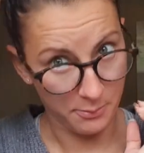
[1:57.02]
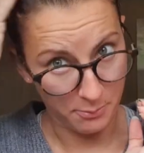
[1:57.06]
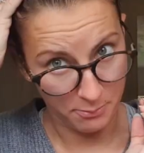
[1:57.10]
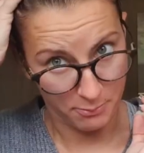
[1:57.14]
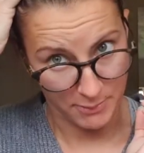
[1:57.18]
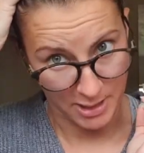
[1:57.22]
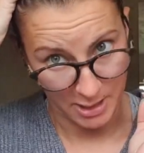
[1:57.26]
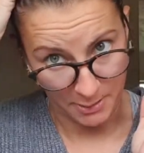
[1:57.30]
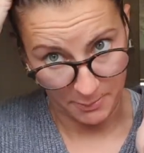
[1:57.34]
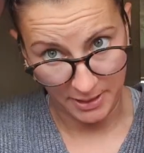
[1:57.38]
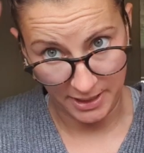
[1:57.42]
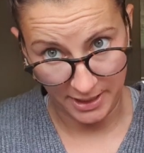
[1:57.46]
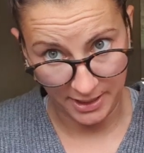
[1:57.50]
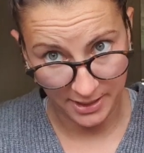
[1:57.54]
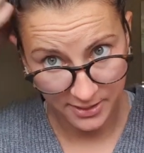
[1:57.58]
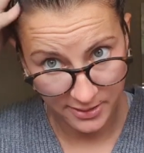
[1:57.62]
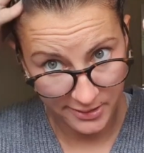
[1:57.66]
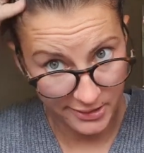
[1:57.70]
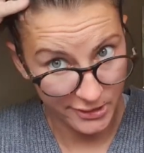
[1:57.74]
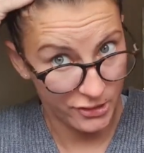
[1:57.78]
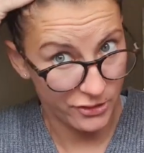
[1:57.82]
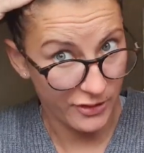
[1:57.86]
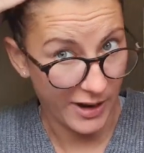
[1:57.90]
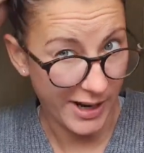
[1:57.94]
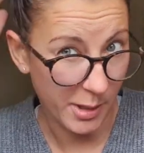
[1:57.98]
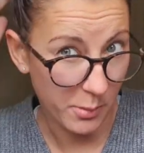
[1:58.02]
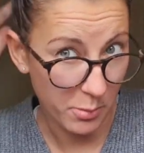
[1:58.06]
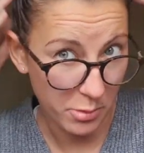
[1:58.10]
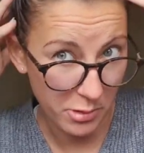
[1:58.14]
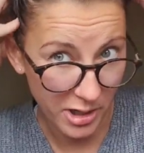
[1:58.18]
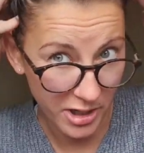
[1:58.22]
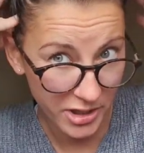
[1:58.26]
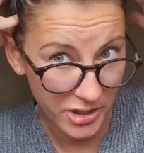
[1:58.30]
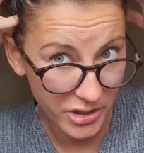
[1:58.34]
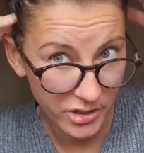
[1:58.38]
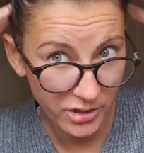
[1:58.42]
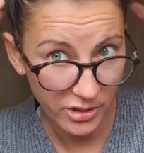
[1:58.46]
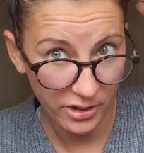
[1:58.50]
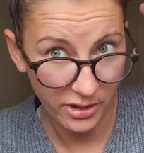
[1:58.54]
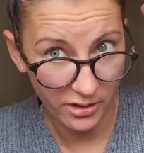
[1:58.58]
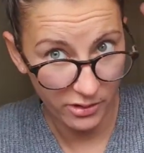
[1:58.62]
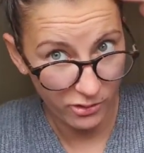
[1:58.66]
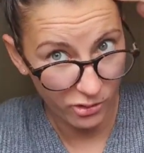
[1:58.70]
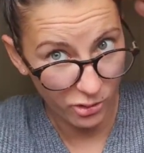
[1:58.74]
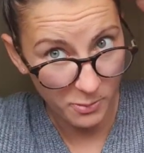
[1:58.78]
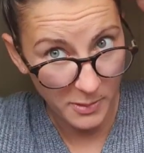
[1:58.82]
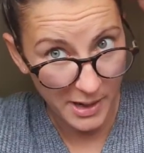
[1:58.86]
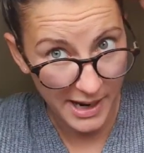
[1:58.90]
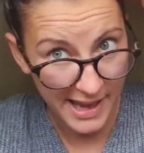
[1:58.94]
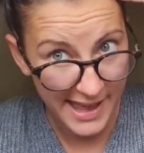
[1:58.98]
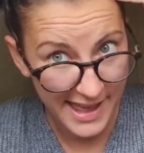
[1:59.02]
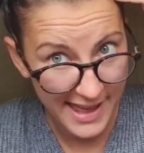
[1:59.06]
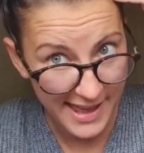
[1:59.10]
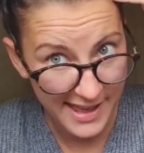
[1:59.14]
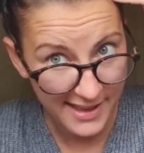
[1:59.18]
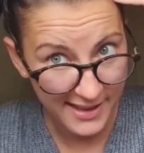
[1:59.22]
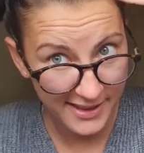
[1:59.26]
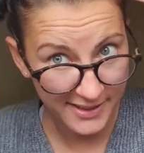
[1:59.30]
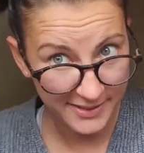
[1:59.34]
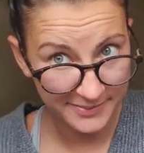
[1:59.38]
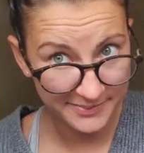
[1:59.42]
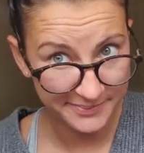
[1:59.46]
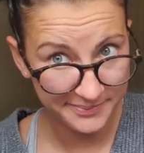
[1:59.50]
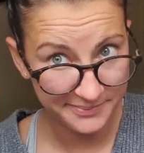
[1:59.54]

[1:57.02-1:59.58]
Maybe drag a brush through my hair.